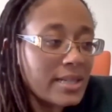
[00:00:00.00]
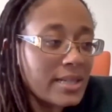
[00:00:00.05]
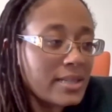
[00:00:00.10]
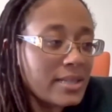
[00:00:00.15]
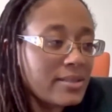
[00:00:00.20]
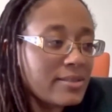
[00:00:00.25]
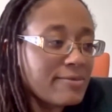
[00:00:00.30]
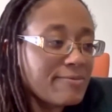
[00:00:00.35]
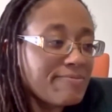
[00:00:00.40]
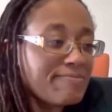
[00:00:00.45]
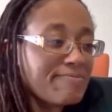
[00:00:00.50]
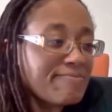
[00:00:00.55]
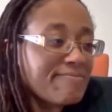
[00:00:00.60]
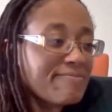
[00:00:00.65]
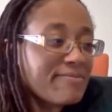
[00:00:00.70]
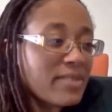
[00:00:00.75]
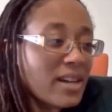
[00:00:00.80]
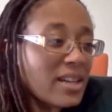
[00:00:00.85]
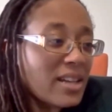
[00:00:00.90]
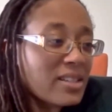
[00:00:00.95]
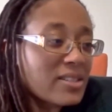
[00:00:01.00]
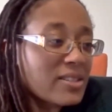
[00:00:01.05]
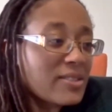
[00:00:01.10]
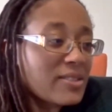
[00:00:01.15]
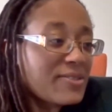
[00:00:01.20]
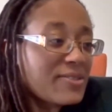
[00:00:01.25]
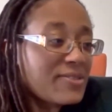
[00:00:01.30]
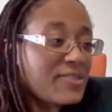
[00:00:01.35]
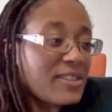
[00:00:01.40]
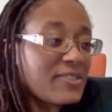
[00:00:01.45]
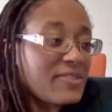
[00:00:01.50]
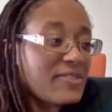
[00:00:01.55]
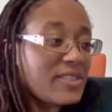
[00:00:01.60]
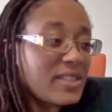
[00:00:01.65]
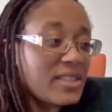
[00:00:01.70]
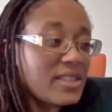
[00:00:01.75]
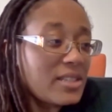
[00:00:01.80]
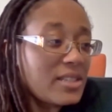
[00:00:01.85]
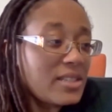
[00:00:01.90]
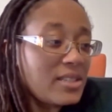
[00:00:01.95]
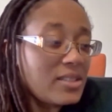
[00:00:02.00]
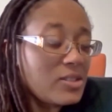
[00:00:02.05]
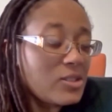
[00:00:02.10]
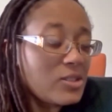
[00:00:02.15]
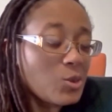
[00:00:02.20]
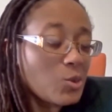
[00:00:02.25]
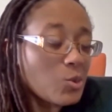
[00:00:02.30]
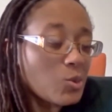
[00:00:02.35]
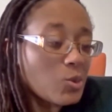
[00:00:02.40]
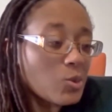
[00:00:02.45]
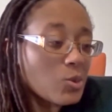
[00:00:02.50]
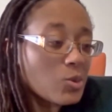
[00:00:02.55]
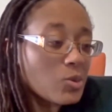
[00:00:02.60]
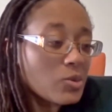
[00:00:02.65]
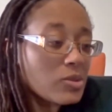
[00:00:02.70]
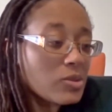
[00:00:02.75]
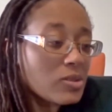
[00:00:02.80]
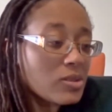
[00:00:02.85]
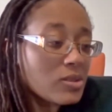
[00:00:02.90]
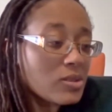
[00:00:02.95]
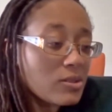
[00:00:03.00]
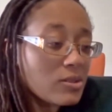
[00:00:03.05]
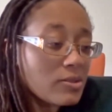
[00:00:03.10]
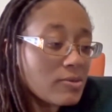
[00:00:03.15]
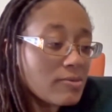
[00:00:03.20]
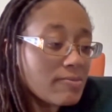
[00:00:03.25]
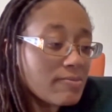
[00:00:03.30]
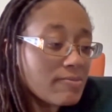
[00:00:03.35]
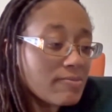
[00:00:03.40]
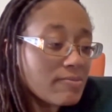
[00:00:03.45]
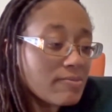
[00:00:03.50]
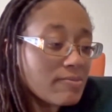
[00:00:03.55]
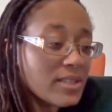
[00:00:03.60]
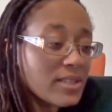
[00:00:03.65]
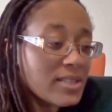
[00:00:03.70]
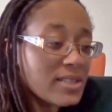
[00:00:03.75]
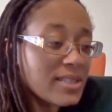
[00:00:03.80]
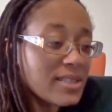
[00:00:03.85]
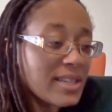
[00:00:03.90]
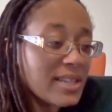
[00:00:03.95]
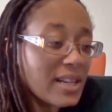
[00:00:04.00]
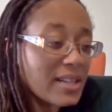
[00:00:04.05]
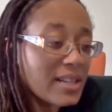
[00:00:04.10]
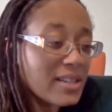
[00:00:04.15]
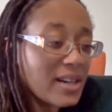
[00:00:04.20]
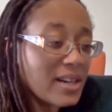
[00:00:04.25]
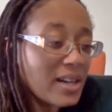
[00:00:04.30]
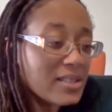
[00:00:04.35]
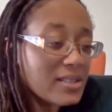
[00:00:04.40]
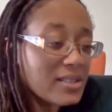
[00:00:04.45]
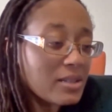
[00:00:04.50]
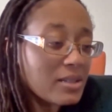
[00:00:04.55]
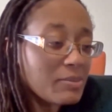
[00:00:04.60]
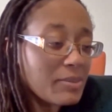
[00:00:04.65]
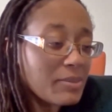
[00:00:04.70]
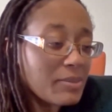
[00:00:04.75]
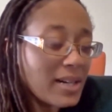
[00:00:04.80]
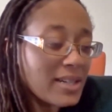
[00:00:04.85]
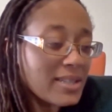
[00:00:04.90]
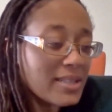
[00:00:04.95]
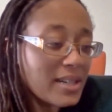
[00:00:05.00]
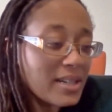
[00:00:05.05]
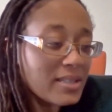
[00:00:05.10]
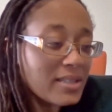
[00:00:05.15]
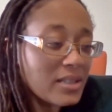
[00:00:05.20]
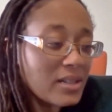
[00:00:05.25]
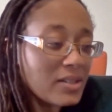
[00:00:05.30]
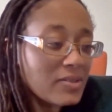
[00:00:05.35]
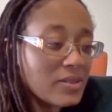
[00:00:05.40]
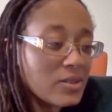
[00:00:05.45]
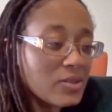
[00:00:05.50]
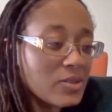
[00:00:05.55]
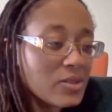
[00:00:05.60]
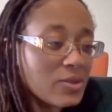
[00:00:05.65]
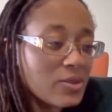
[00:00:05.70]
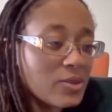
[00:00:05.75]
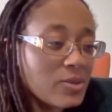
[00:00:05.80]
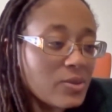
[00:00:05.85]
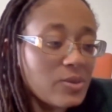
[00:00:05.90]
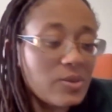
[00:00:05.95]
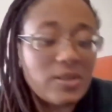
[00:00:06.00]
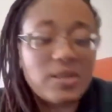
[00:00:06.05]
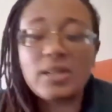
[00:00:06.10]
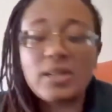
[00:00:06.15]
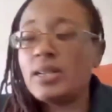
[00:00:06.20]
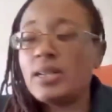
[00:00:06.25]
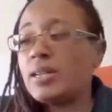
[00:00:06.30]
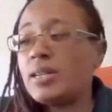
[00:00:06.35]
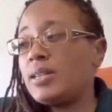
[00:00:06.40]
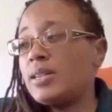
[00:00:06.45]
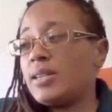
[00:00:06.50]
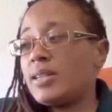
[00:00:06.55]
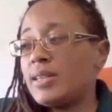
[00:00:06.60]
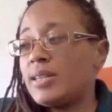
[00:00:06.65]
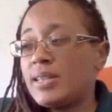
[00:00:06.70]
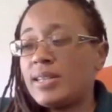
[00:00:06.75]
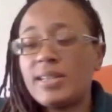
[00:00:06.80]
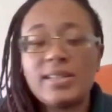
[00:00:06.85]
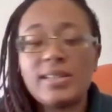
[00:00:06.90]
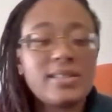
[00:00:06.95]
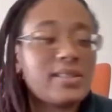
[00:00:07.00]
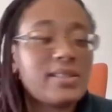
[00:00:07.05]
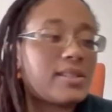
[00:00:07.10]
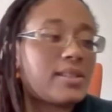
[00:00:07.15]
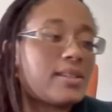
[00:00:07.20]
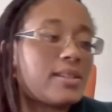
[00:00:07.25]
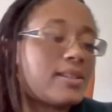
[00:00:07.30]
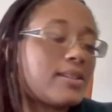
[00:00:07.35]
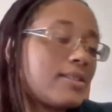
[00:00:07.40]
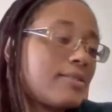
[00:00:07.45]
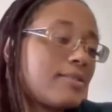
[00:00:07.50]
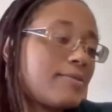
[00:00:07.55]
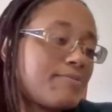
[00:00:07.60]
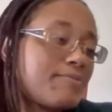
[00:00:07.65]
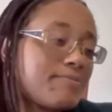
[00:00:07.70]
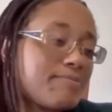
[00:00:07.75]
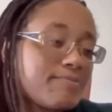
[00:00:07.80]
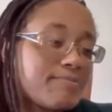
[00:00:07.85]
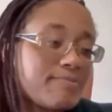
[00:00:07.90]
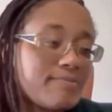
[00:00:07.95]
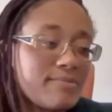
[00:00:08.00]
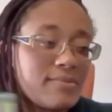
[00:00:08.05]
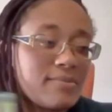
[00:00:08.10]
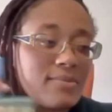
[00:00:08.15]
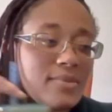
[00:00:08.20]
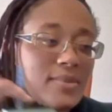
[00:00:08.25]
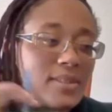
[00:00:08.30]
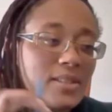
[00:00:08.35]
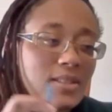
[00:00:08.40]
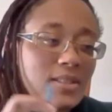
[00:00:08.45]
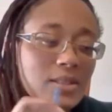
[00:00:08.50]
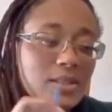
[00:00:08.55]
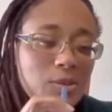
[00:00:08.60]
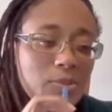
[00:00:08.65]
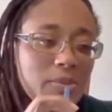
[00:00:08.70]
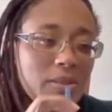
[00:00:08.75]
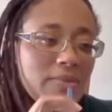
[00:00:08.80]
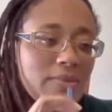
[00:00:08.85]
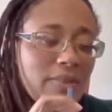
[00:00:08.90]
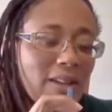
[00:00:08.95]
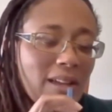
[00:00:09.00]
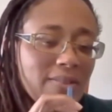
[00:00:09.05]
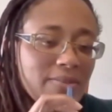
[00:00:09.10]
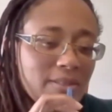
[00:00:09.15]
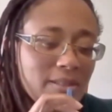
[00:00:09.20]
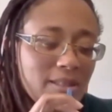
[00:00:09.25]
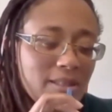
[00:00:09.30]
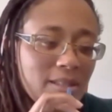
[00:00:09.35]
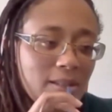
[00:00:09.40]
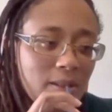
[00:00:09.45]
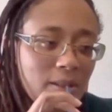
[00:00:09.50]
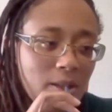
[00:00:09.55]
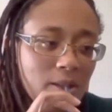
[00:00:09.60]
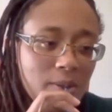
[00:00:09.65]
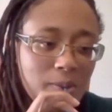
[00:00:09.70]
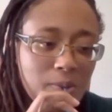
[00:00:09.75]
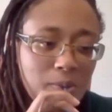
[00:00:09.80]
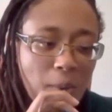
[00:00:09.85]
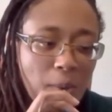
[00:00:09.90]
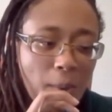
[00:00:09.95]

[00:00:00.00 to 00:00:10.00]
like, I don't know, 50 tools is the kind of concept behind High Level. So it's a little bit of everything.